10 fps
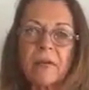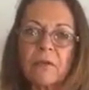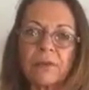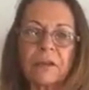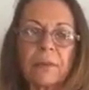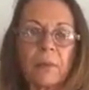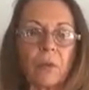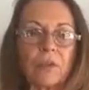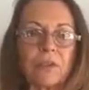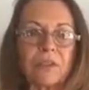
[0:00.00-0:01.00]
Very
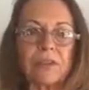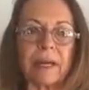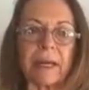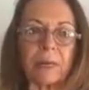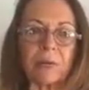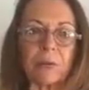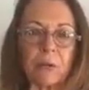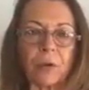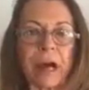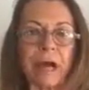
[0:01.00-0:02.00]
important for